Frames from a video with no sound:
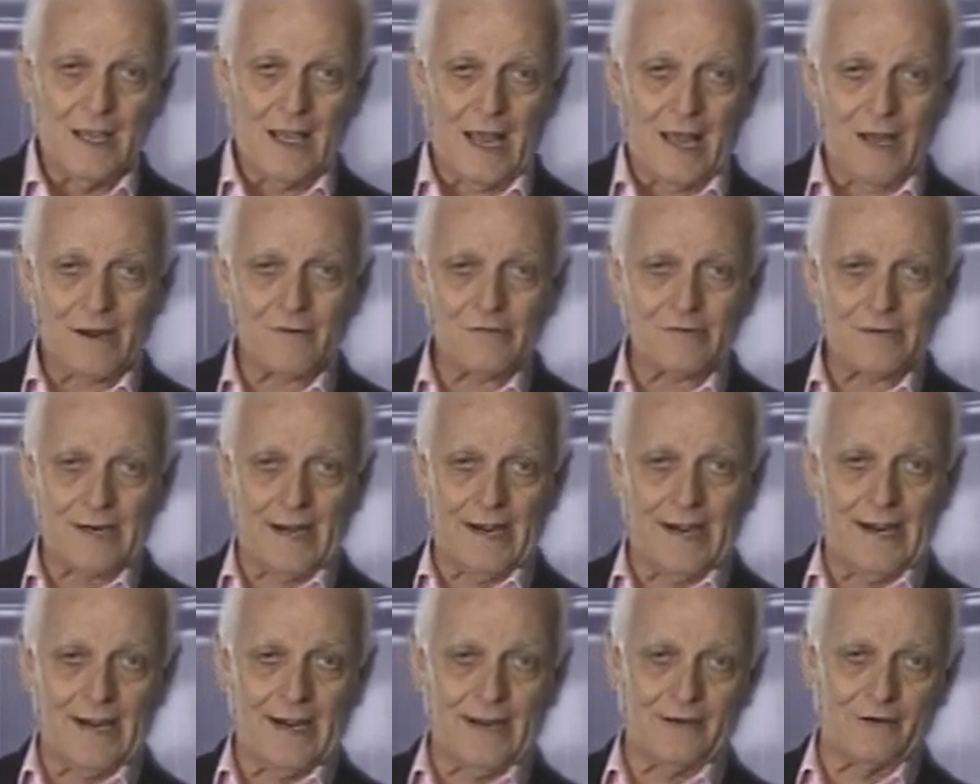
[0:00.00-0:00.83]
I don't
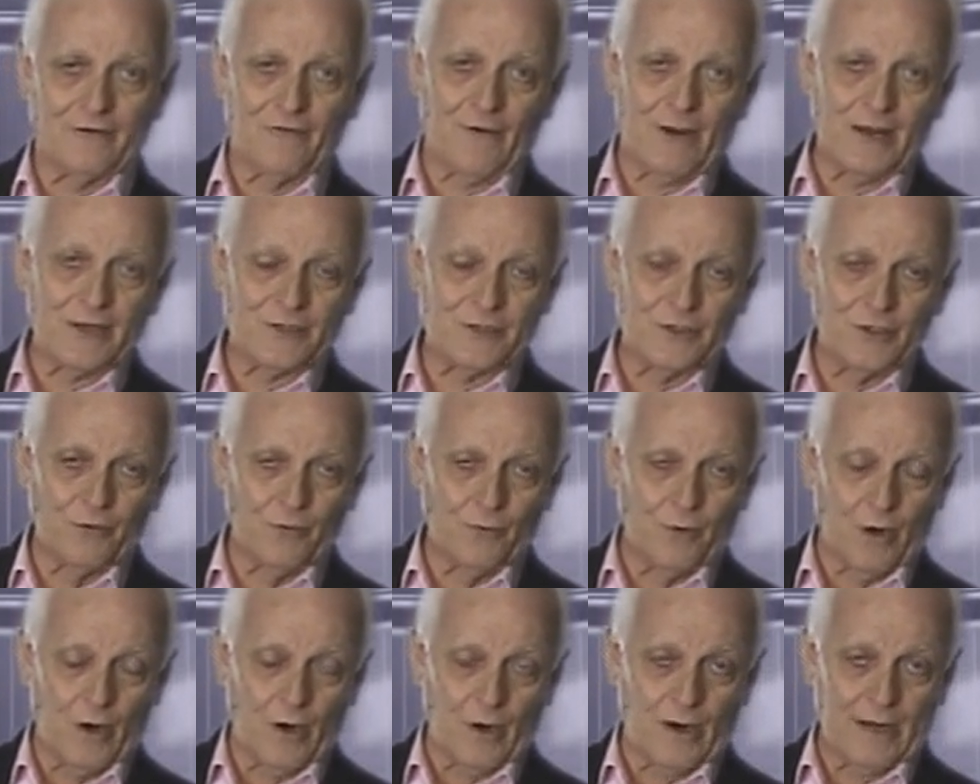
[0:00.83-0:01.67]
care how great
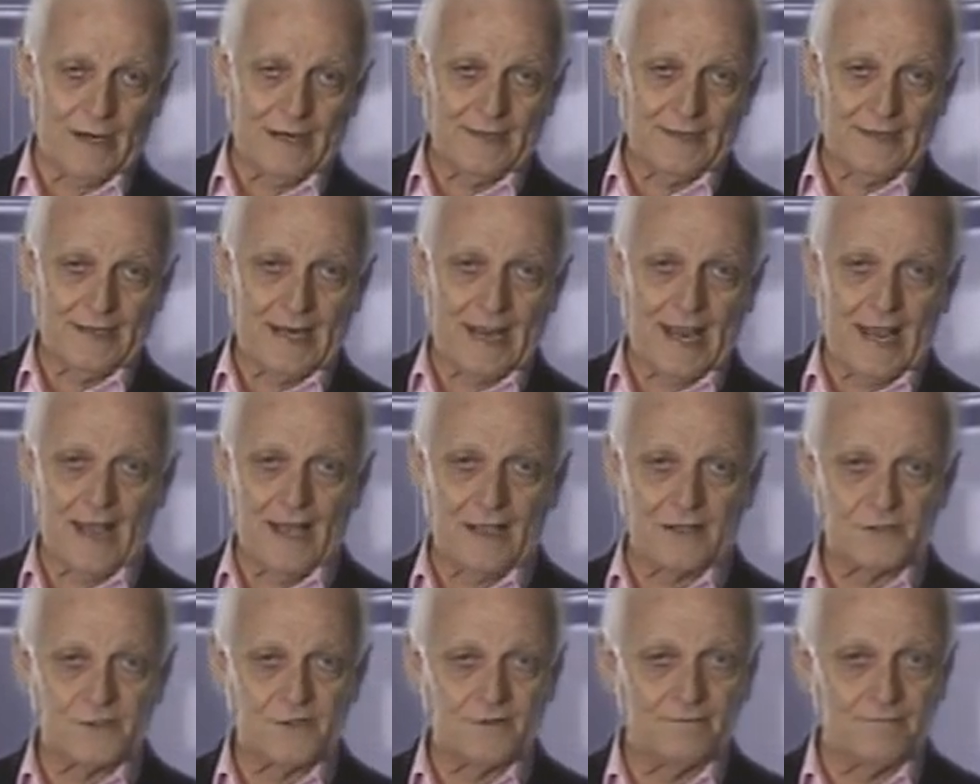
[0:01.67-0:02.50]
you are in the
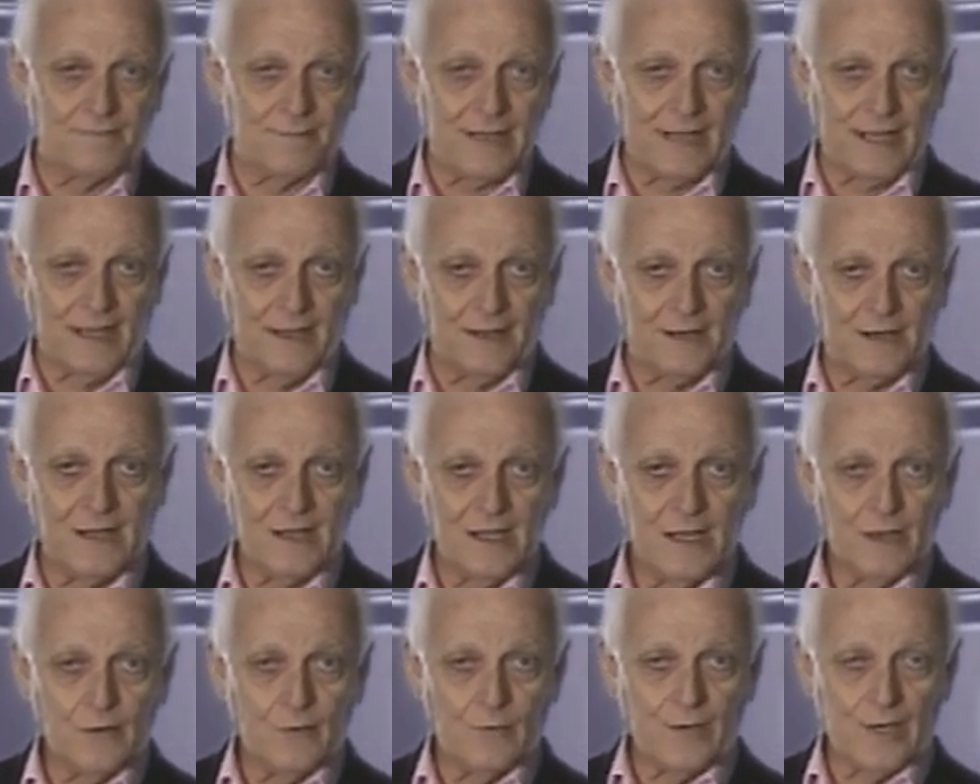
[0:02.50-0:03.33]
eyes of men,
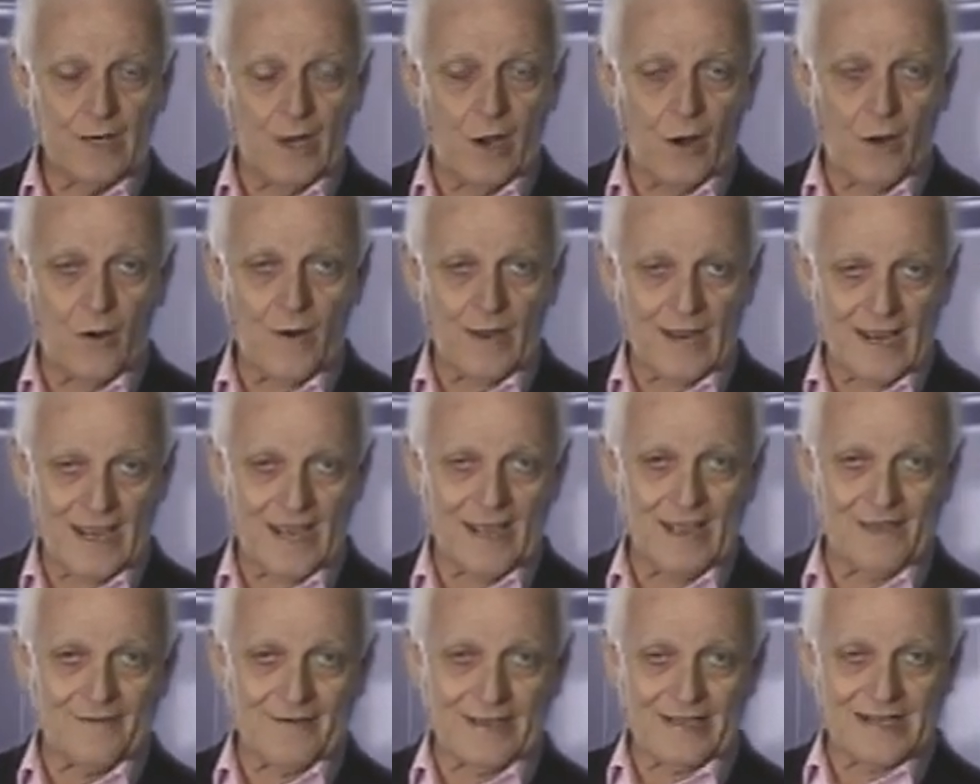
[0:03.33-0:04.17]
we all
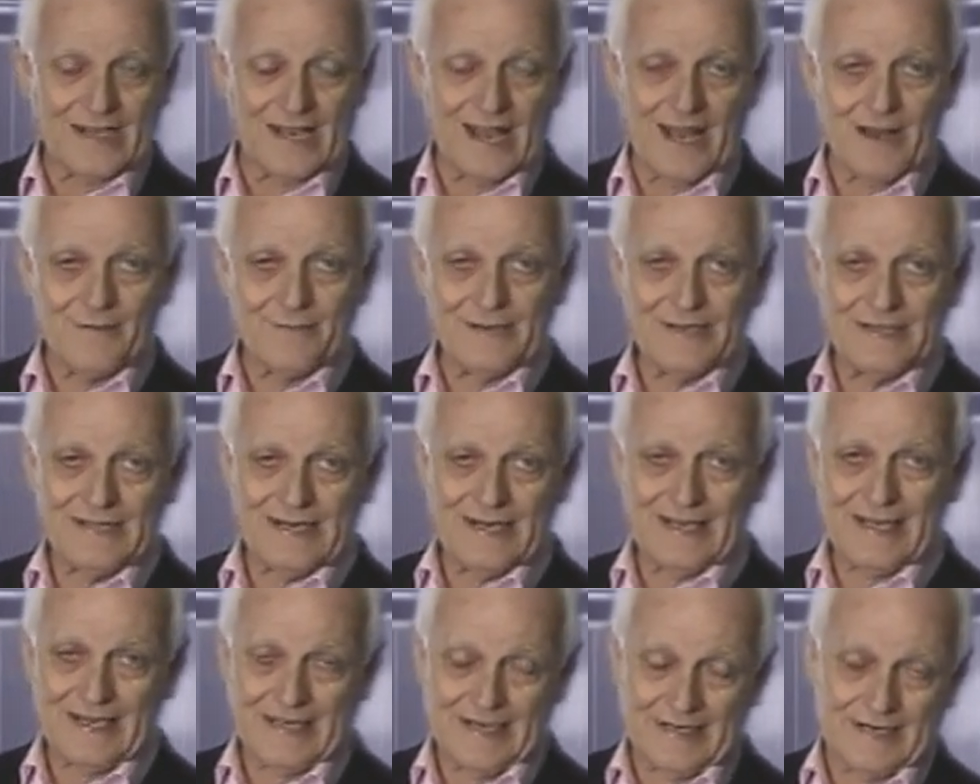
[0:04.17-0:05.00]
have a common
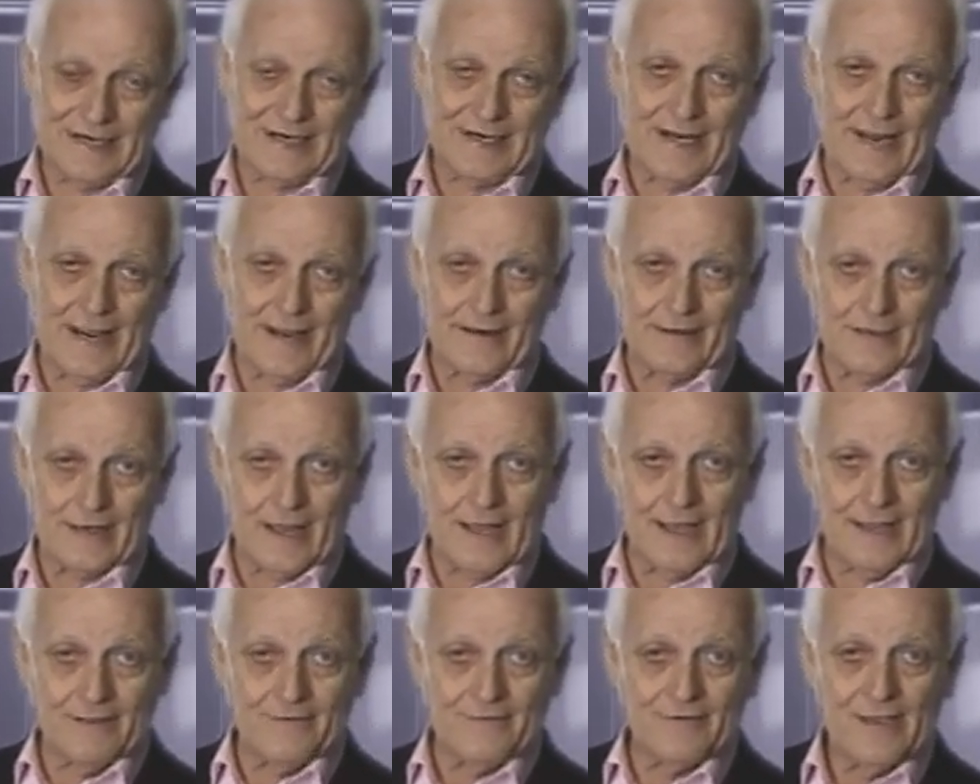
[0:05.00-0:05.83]
need in our
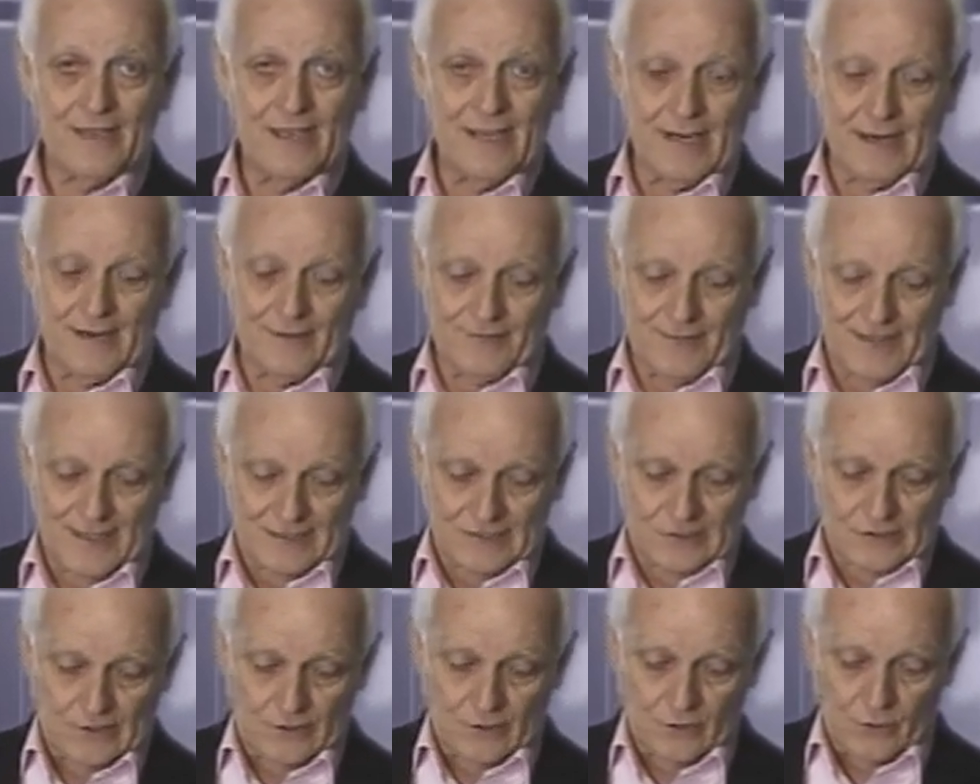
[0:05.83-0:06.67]
life, and
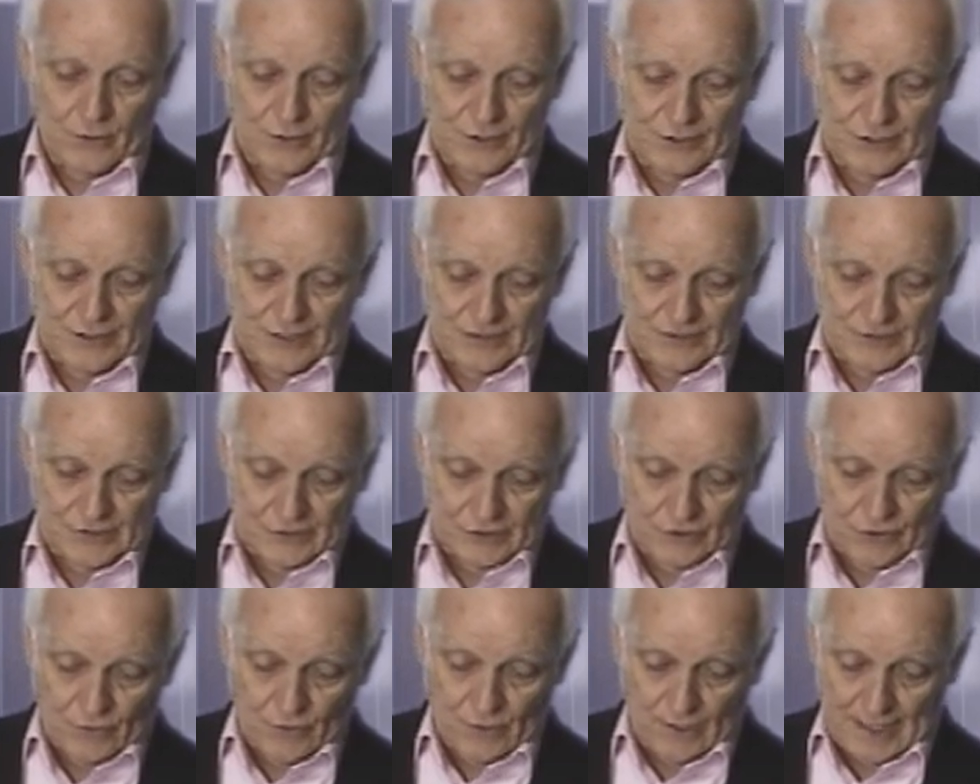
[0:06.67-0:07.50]
that's the Lord
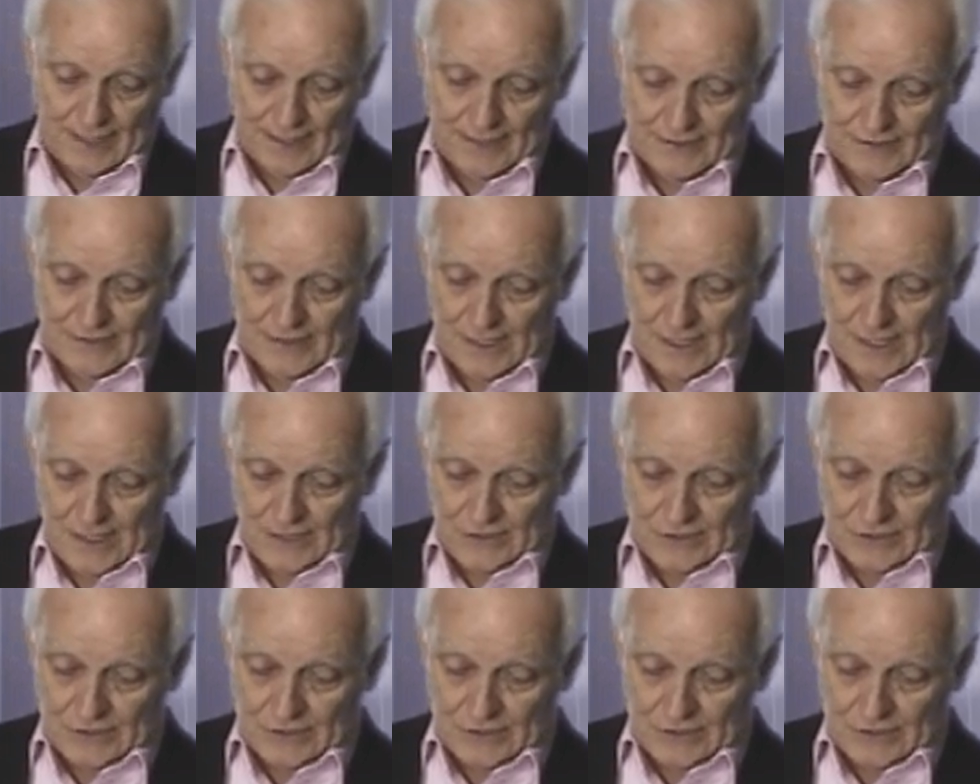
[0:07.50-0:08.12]
Jesus Christ.